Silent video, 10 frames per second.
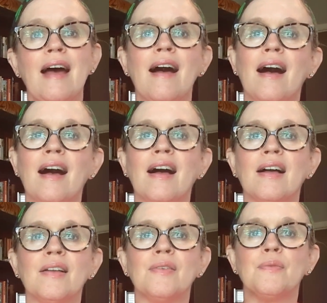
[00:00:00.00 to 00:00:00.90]

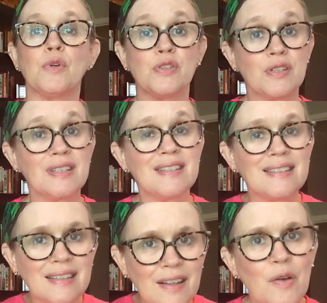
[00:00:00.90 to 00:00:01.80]
Um, we're
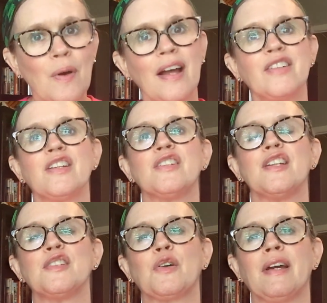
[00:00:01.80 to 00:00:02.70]
still watching
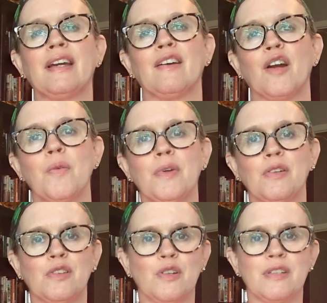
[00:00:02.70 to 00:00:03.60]
Schitt's Creek and Curb Your
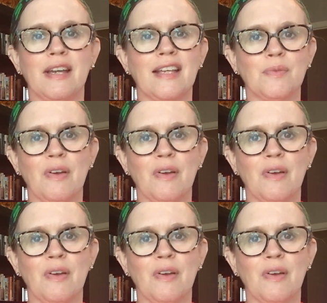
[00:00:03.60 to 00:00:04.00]
Enthusiasm.